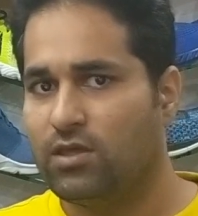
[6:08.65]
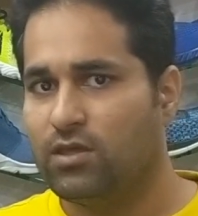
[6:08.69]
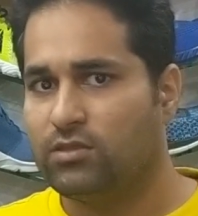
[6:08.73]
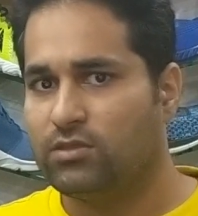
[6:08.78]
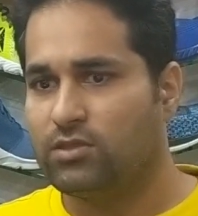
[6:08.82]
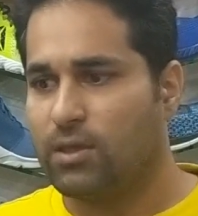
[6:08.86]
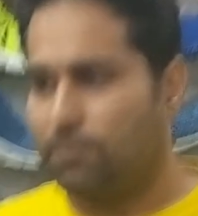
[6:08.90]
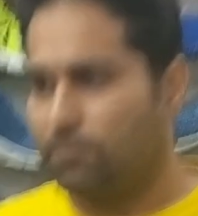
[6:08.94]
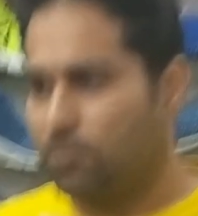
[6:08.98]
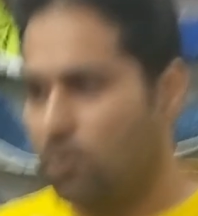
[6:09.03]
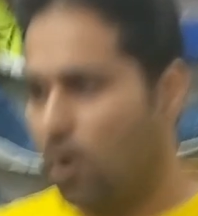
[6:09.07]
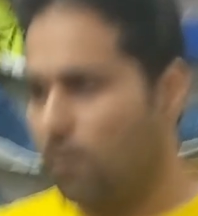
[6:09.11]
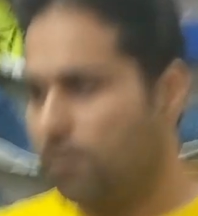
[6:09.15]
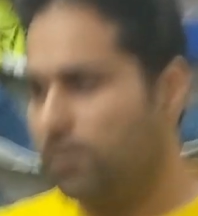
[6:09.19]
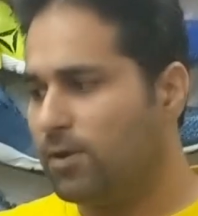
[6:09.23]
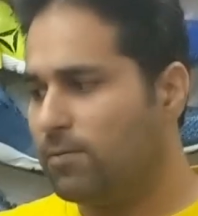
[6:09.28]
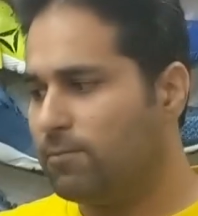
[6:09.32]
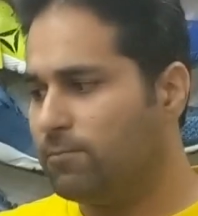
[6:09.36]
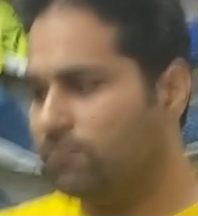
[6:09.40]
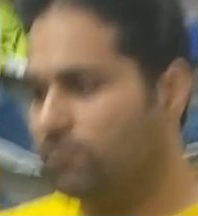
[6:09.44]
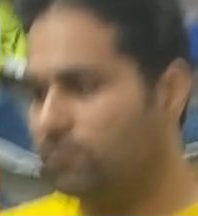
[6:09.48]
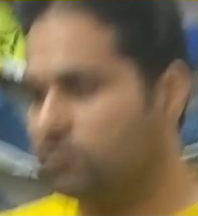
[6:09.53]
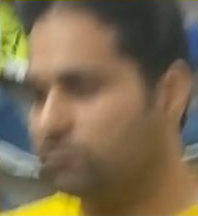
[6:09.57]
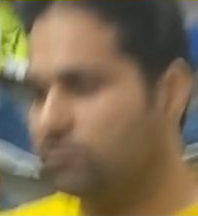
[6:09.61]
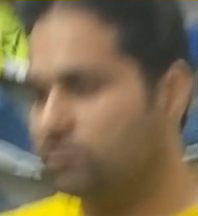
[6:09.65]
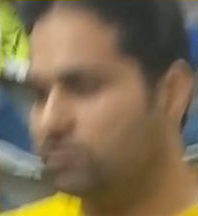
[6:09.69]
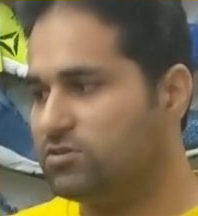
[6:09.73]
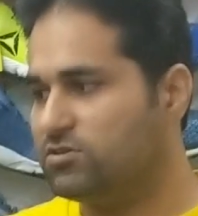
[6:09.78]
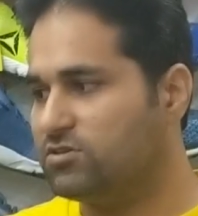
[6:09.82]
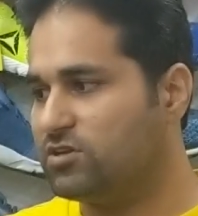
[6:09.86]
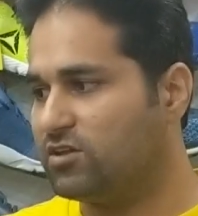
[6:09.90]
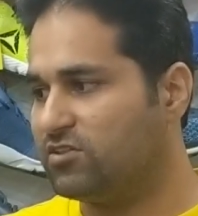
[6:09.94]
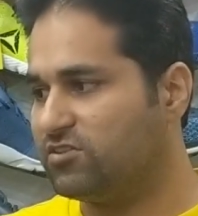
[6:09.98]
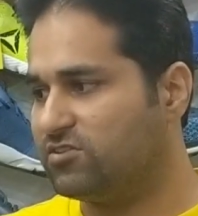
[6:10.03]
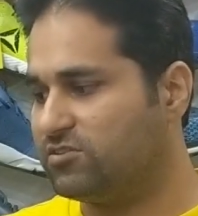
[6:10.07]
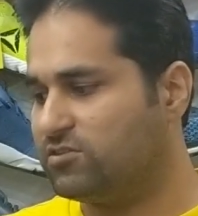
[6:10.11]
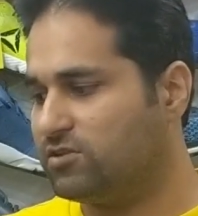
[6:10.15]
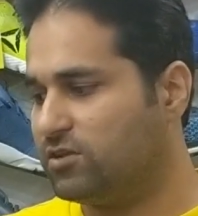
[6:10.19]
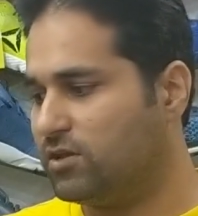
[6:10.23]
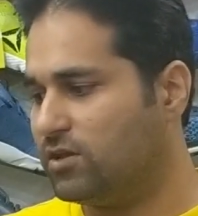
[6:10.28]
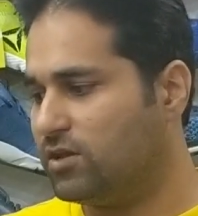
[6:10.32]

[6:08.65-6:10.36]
The problem which we just